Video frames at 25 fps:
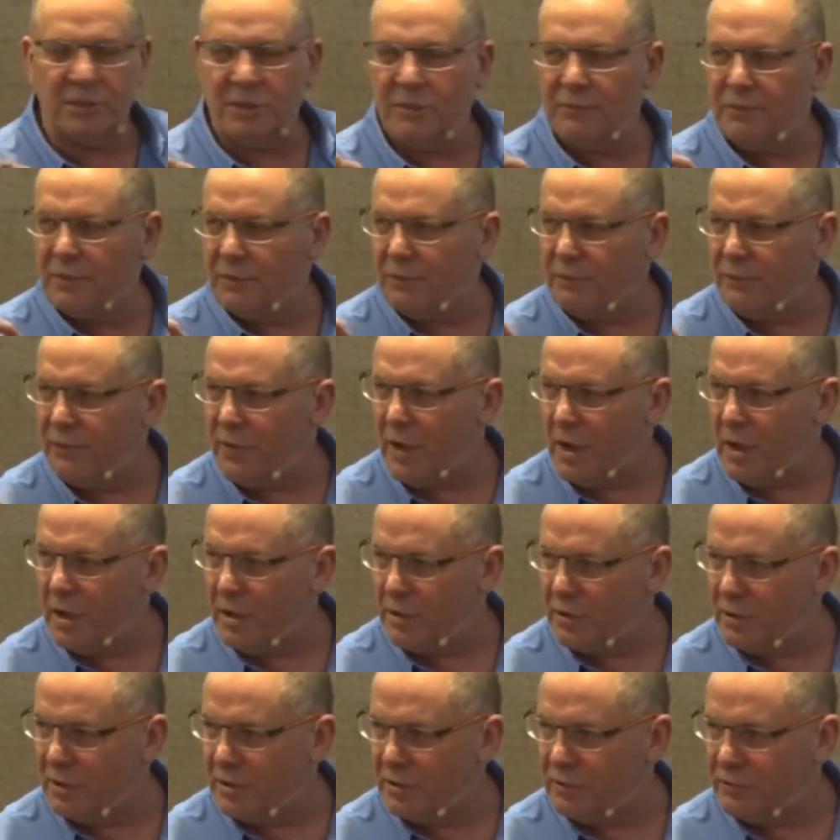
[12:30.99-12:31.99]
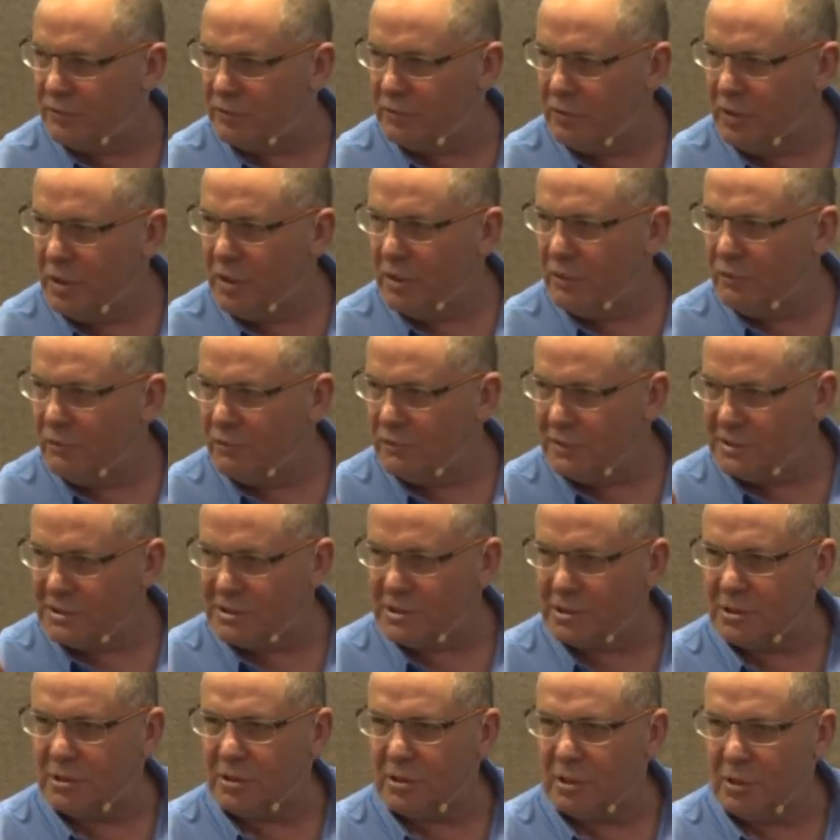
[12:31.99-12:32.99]
of the fathers
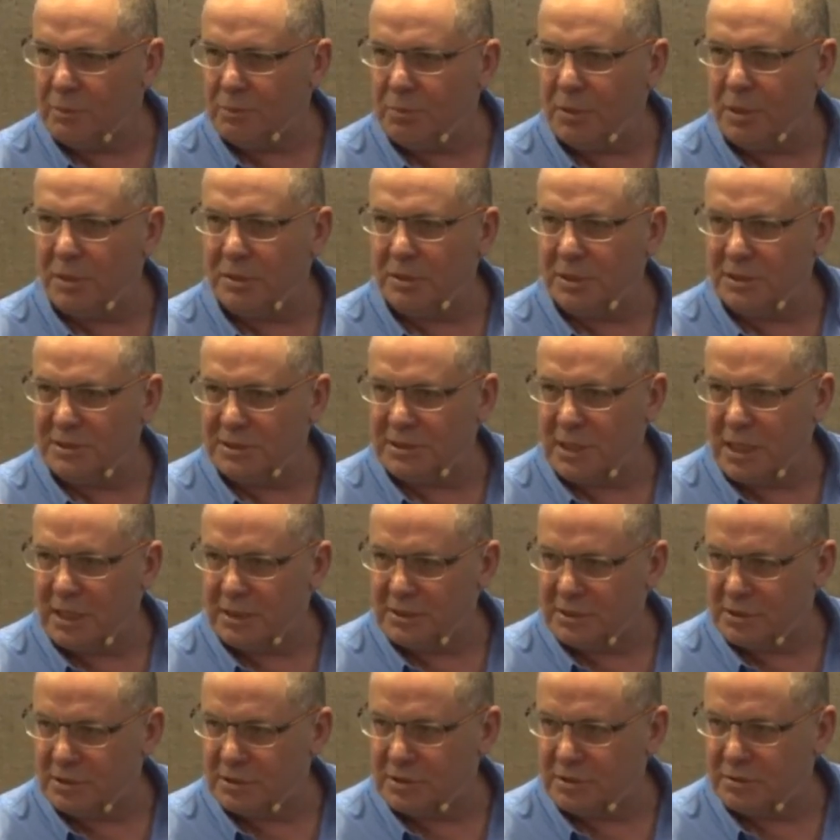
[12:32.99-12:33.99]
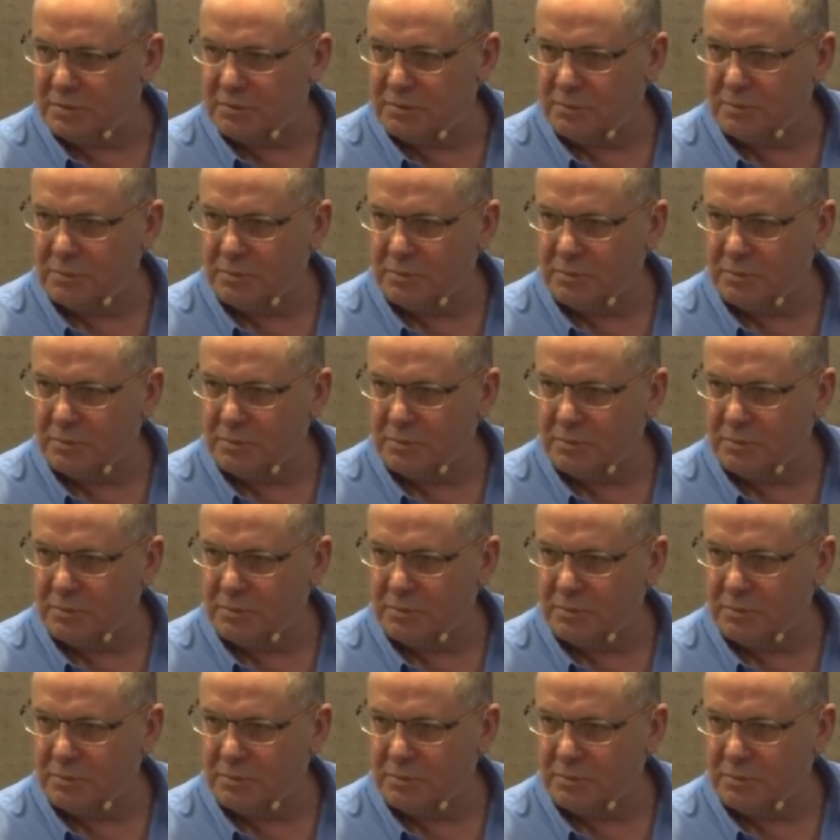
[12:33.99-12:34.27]
visited upon the sons.